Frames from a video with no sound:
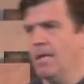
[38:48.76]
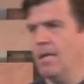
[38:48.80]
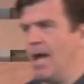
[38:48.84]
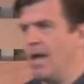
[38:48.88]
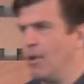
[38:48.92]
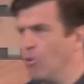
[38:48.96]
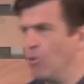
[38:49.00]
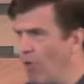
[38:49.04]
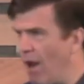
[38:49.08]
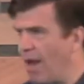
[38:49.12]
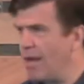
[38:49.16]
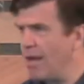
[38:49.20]
A
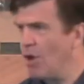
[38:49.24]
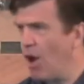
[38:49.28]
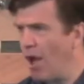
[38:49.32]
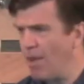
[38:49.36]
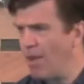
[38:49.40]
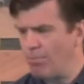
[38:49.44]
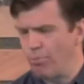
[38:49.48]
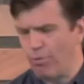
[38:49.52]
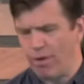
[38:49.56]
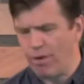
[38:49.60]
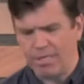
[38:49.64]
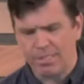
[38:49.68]
great high
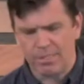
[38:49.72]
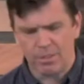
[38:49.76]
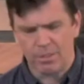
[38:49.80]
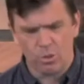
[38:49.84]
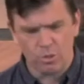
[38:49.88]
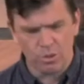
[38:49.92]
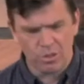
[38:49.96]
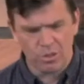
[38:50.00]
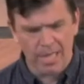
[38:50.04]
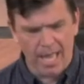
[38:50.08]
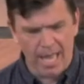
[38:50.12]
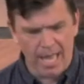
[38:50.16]
priest
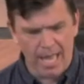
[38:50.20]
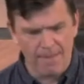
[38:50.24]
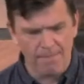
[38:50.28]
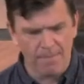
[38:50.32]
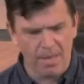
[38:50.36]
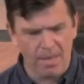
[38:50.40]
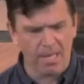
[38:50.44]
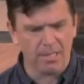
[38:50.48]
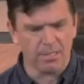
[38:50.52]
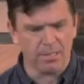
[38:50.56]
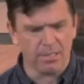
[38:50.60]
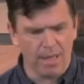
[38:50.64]
whose name
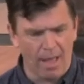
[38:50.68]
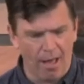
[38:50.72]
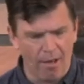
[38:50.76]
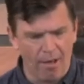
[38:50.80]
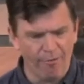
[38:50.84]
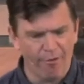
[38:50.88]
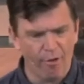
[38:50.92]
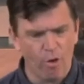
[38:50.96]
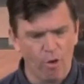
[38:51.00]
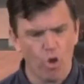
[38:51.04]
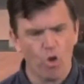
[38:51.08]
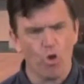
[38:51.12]
is
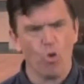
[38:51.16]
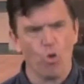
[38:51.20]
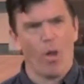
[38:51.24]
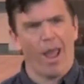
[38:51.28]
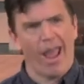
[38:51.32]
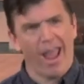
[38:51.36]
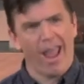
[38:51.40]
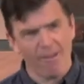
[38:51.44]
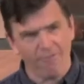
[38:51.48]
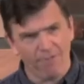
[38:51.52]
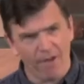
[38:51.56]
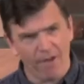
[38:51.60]
love,
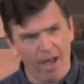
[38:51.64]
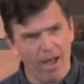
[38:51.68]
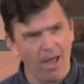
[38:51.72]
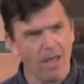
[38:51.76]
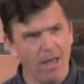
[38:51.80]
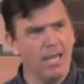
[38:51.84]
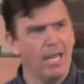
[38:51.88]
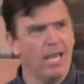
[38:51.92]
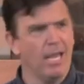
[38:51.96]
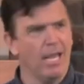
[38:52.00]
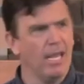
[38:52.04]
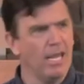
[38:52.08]
whoever
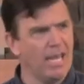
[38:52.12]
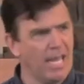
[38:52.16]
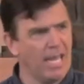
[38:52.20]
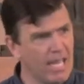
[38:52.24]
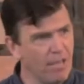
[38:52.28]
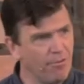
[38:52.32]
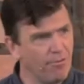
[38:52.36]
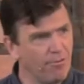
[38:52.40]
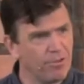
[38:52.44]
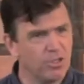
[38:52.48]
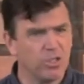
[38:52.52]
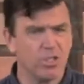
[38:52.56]

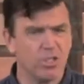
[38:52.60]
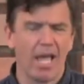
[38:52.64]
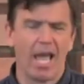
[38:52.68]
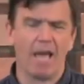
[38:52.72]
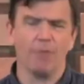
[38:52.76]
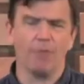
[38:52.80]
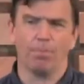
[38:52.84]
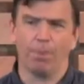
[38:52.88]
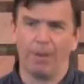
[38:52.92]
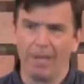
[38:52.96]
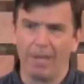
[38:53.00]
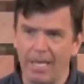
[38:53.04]
lives
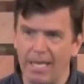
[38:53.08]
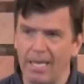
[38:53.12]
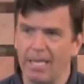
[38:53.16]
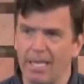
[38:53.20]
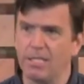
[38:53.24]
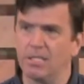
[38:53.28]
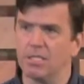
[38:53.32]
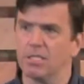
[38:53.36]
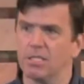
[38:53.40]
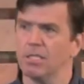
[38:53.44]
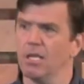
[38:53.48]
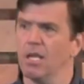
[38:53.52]
and
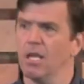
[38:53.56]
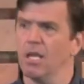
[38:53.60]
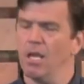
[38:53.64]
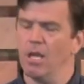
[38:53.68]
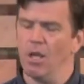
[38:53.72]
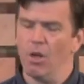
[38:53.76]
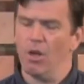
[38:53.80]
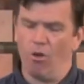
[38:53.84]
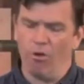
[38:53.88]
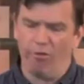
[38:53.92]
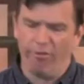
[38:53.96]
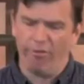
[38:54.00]
pleads
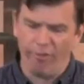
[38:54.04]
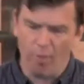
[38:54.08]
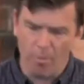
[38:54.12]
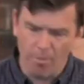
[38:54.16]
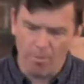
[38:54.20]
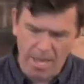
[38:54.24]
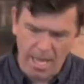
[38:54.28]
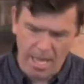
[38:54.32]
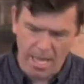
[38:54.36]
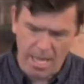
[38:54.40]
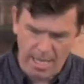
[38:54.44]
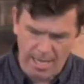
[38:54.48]
for
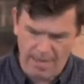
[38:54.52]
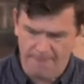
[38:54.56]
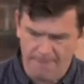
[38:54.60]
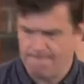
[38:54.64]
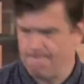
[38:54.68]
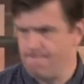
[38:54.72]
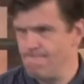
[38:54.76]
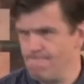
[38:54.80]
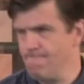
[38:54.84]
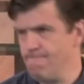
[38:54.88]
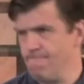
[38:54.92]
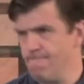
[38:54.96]
me.
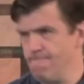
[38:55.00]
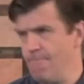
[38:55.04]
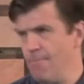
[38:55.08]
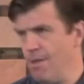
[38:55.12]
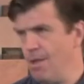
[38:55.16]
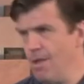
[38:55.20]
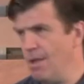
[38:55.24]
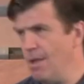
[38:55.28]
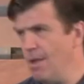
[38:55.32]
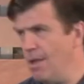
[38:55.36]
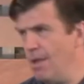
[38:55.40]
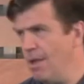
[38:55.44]

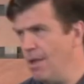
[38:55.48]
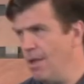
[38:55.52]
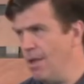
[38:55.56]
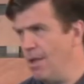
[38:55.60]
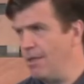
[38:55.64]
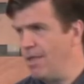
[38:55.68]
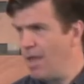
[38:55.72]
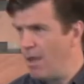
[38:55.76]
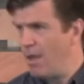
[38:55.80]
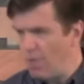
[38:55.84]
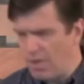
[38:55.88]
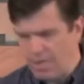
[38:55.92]

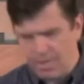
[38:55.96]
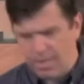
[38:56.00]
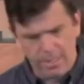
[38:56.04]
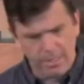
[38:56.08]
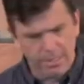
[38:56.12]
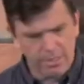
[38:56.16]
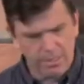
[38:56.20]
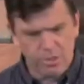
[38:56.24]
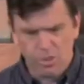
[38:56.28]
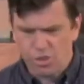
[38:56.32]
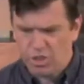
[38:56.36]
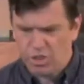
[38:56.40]
There he
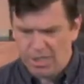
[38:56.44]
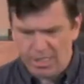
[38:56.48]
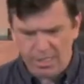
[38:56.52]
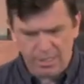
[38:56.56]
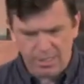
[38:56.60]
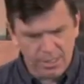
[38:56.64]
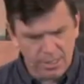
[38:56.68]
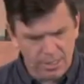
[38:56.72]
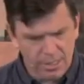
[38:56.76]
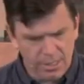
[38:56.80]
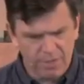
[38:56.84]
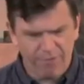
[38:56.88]
is,
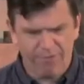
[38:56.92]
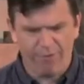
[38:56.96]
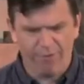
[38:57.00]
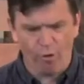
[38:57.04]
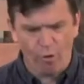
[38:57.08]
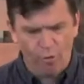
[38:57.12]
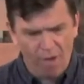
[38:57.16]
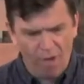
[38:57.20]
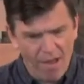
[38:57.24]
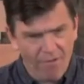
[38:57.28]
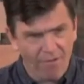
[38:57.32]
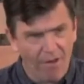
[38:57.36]
Jesus,
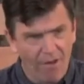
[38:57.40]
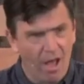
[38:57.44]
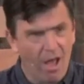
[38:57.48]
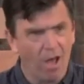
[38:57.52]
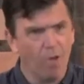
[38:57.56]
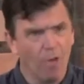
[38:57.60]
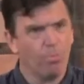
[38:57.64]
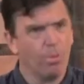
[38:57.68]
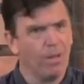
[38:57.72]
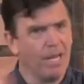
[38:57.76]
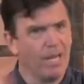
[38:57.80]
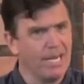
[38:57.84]
forever
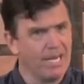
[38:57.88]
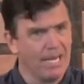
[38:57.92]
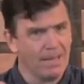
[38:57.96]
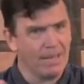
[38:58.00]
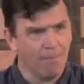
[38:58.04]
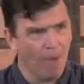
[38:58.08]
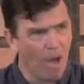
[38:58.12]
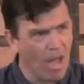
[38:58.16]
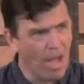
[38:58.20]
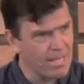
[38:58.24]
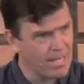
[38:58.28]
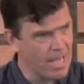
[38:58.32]
pleading
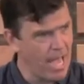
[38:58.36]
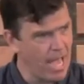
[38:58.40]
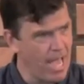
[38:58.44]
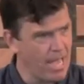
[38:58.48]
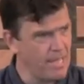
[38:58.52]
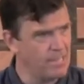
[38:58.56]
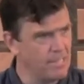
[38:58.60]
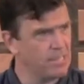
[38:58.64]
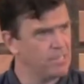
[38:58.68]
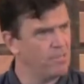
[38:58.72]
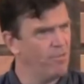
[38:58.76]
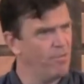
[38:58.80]
my
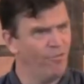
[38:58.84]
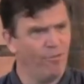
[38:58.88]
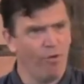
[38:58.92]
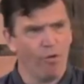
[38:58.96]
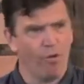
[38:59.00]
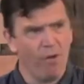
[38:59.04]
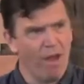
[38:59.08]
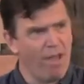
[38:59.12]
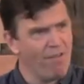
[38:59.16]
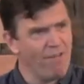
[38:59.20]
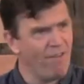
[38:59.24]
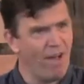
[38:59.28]
case,
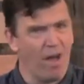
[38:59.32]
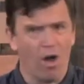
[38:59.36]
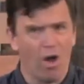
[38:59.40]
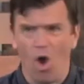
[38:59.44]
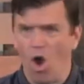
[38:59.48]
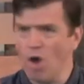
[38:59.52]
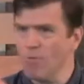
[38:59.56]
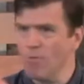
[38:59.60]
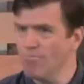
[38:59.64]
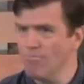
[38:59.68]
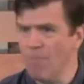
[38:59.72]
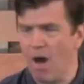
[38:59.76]
forever
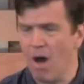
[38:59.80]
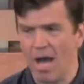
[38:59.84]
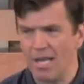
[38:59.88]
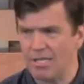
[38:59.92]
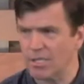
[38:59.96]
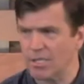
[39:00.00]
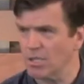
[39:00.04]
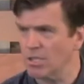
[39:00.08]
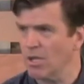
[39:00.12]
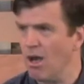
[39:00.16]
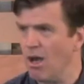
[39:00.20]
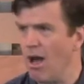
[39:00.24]
on my
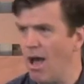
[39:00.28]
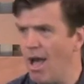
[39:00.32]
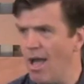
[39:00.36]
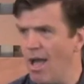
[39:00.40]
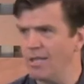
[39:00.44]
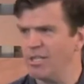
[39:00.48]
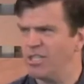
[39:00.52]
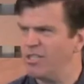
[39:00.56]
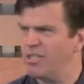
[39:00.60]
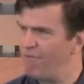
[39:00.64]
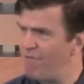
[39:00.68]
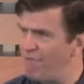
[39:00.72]

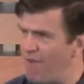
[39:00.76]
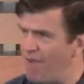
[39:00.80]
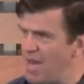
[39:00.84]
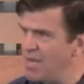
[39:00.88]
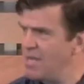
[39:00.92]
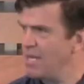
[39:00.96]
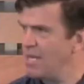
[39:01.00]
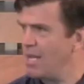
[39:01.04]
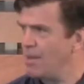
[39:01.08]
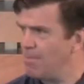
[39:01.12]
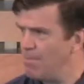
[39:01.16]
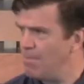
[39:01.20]
side,
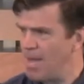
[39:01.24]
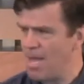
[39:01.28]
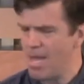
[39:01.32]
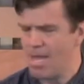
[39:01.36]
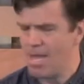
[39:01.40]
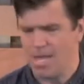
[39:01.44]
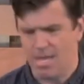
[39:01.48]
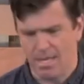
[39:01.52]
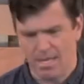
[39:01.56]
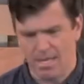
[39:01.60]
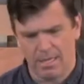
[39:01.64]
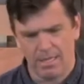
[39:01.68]
defending
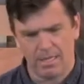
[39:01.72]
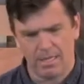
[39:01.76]
me.